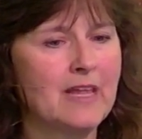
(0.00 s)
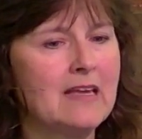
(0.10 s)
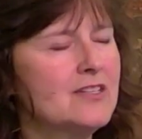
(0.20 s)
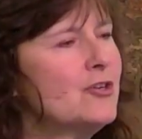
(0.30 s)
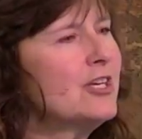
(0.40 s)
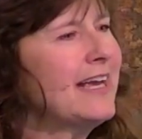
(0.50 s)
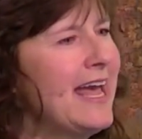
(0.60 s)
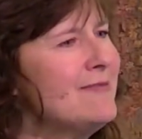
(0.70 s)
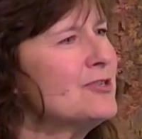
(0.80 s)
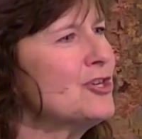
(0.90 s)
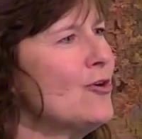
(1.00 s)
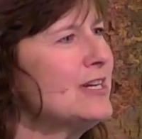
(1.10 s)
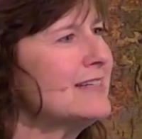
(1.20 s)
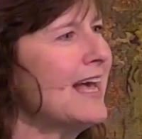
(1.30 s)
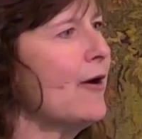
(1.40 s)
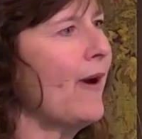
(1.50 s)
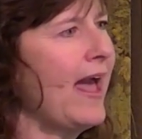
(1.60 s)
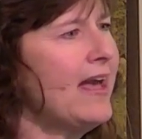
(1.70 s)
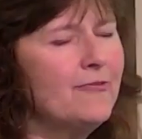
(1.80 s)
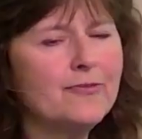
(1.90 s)
So the game showed us how
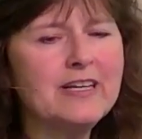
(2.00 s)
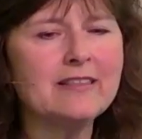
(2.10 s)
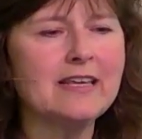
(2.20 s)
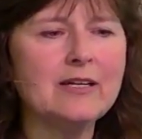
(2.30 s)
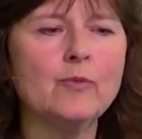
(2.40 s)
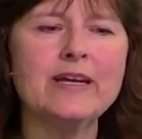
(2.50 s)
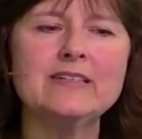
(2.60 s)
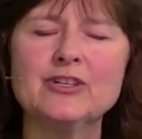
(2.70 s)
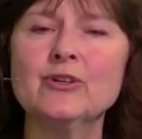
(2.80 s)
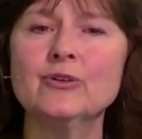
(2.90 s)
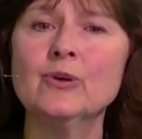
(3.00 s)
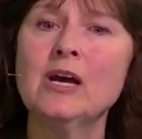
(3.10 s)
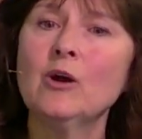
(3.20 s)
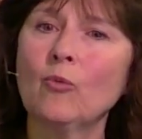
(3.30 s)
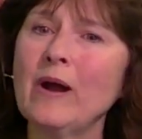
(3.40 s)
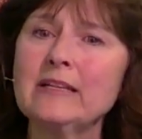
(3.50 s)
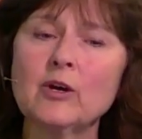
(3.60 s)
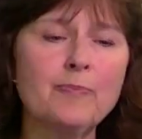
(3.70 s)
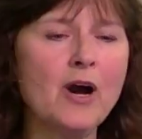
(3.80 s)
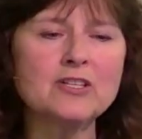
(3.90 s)
everything we do,
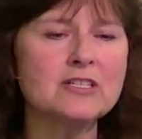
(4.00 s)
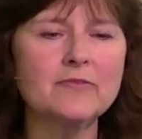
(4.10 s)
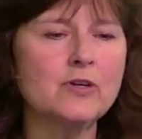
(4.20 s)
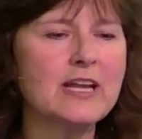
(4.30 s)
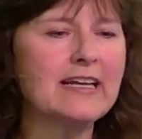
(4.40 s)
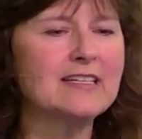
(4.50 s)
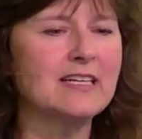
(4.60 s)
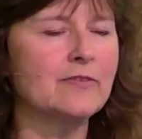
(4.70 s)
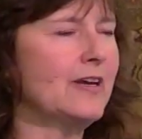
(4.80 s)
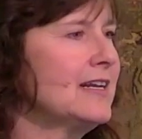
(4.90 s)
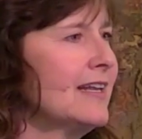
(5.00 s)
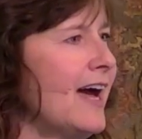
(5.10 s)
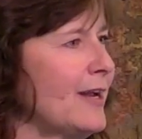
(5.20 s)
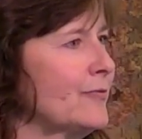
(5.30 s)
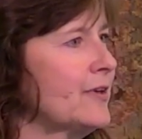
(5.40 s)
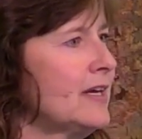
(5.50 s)
whether positive or negative in life,